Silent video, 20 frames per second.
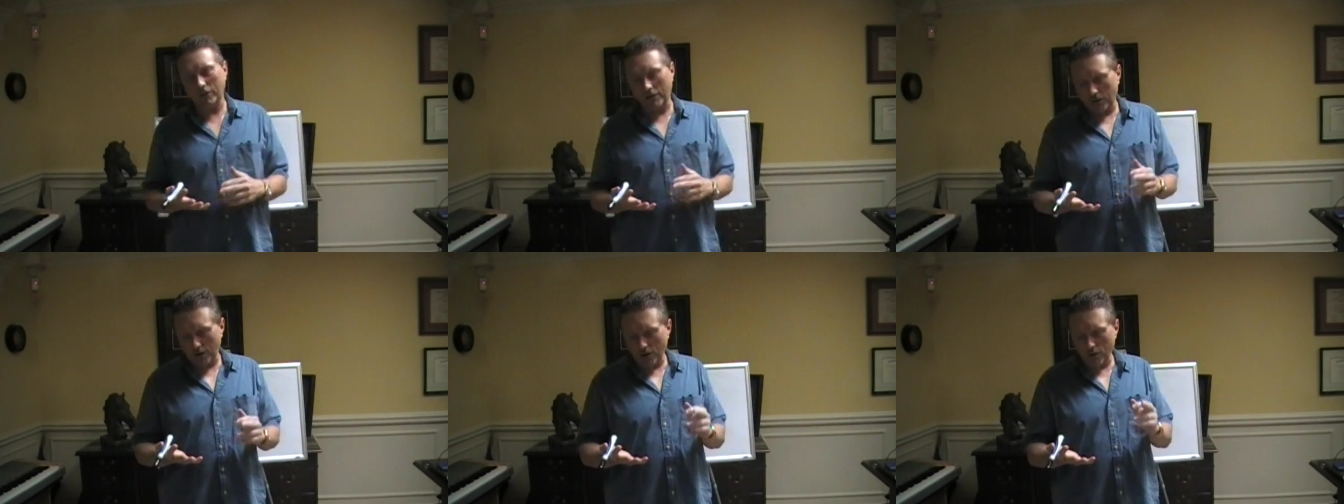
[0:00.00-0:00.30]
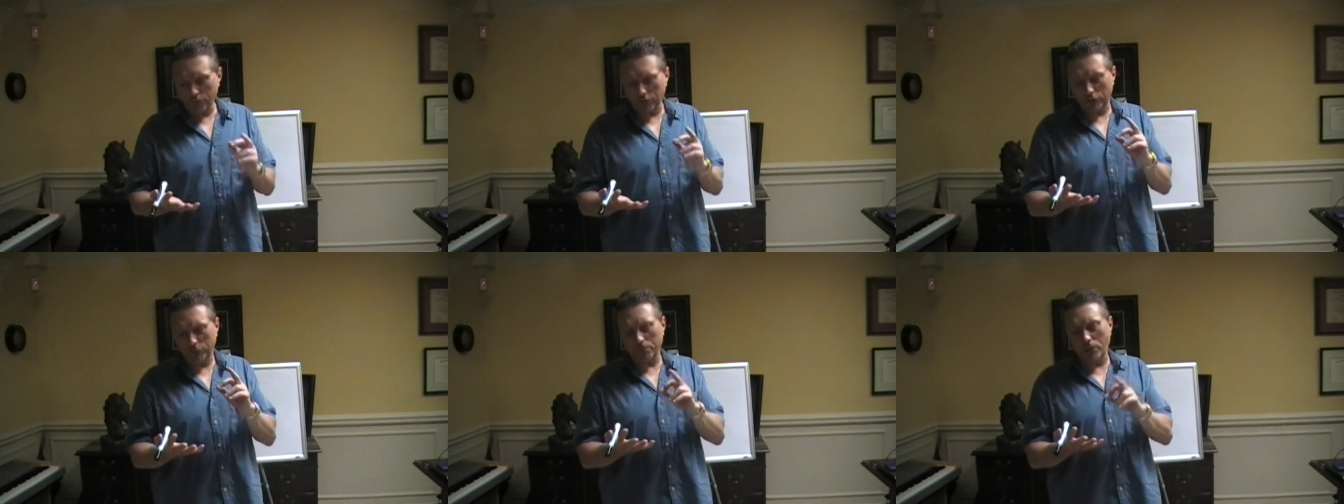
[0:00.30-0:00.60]
They
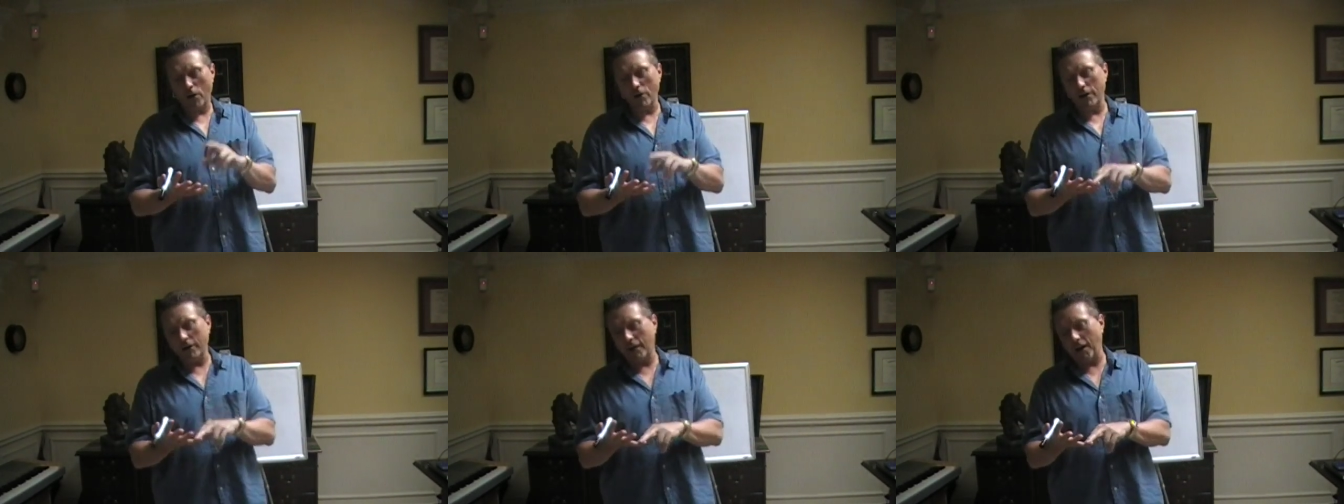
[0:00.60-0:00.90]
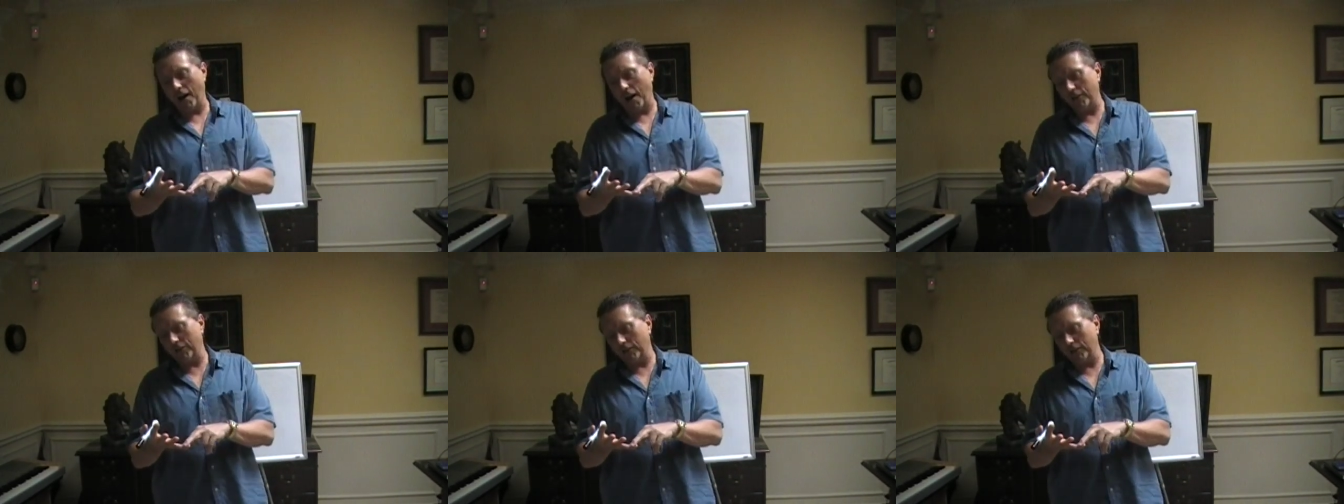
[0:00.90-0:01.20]
use aspartic
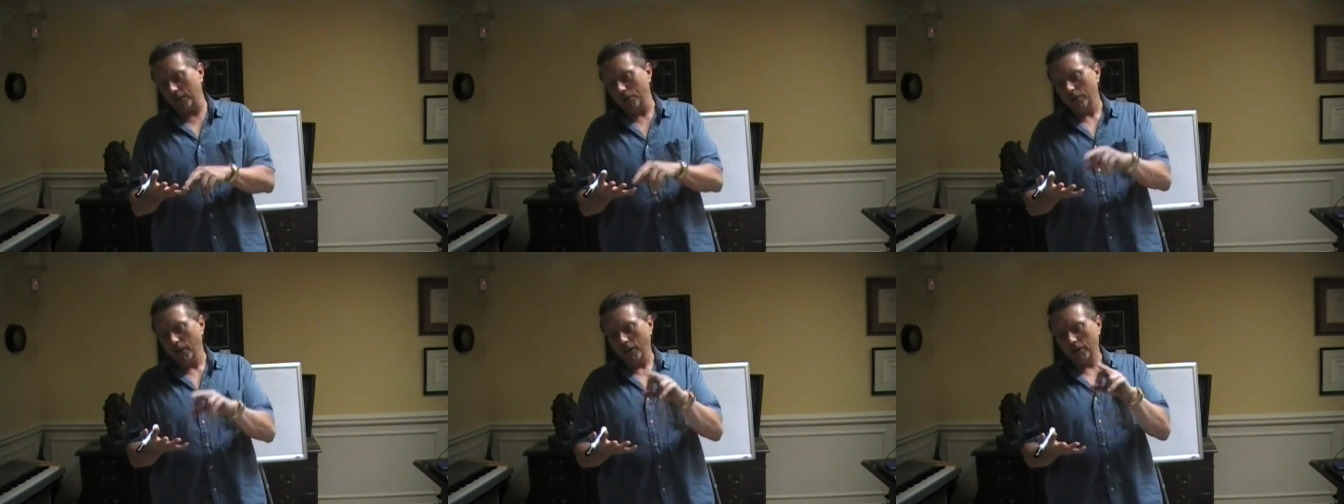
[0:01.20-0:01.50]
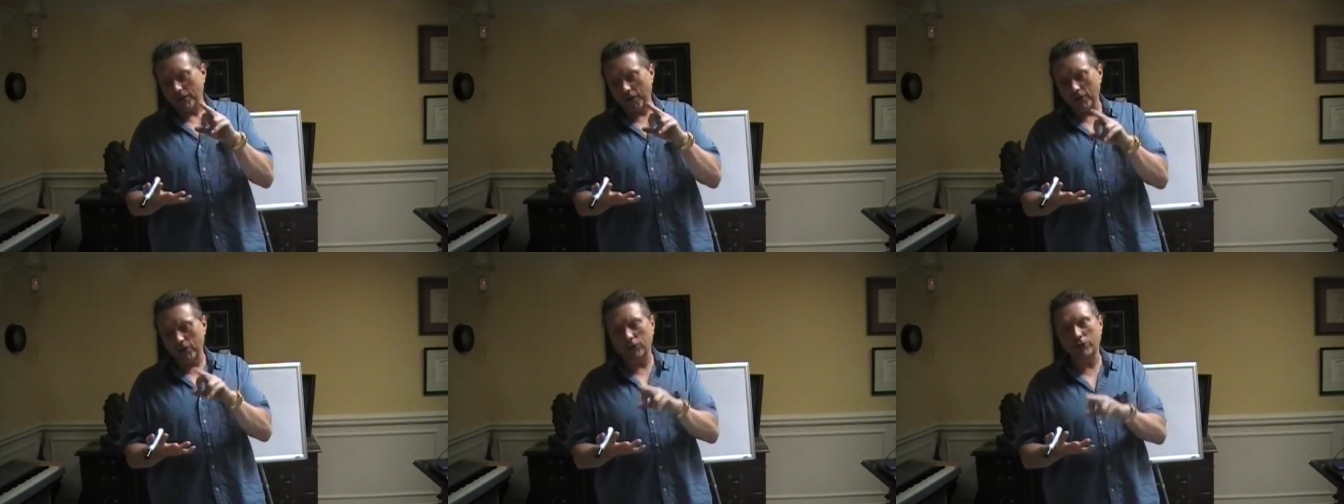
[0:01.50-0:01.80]
acid,
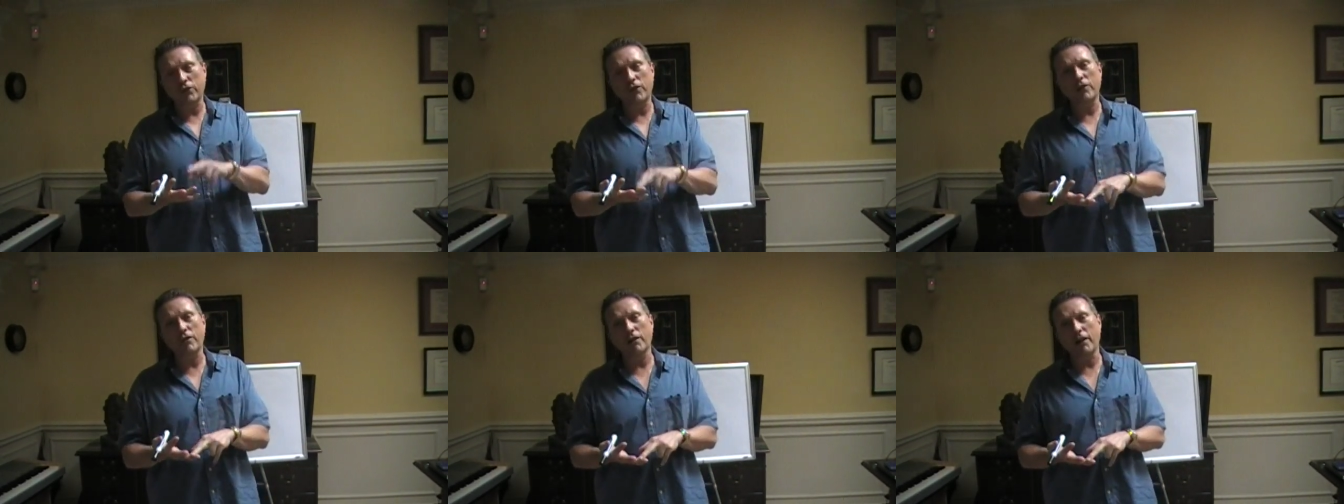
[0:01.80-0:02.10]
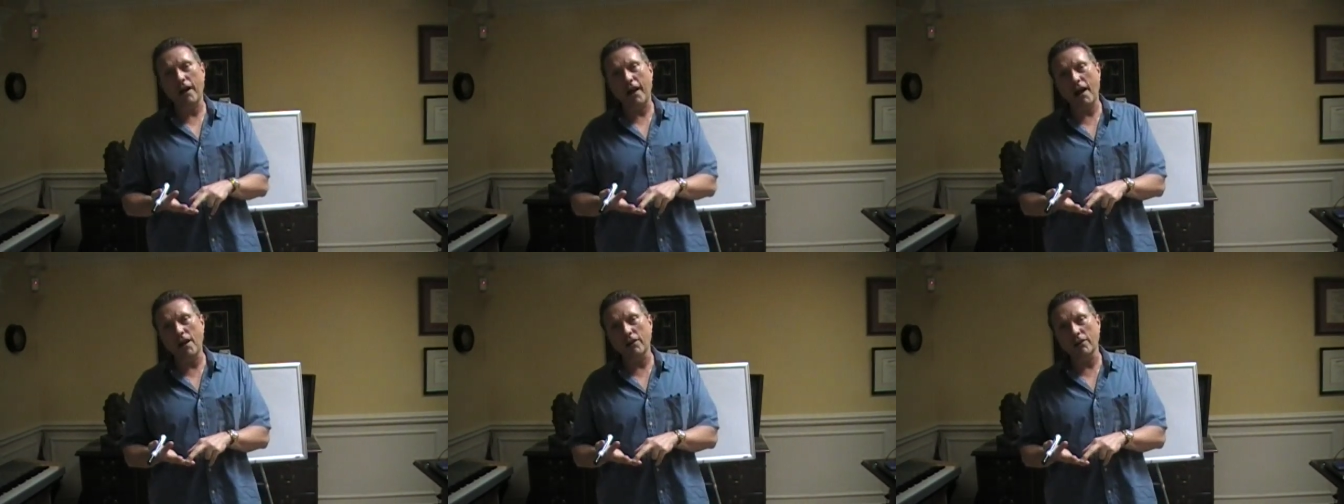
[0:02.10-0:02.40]
they use
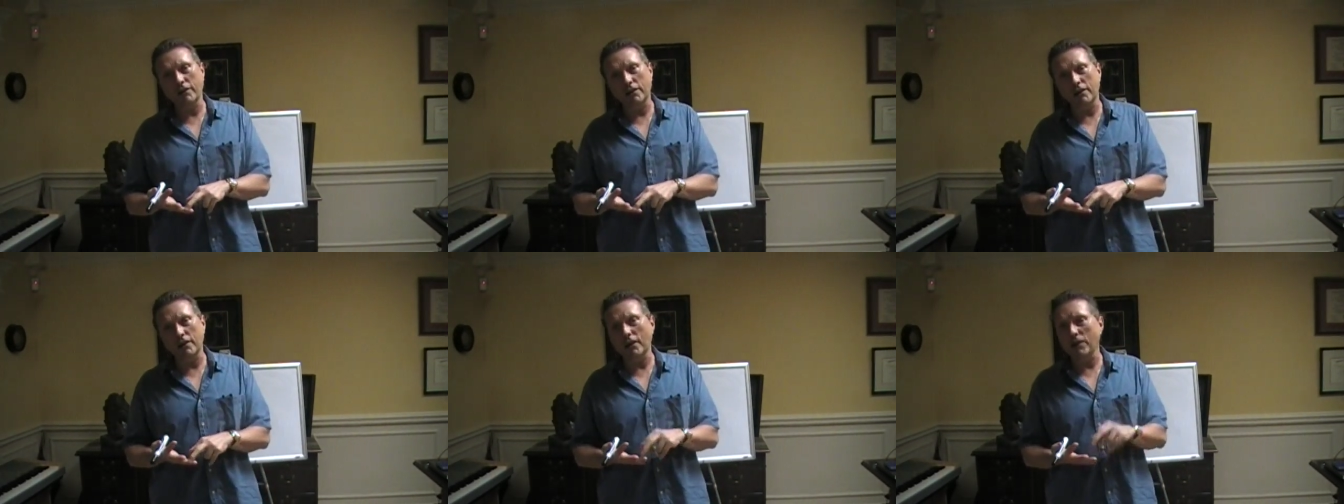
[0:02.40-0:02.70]
phenylalanine,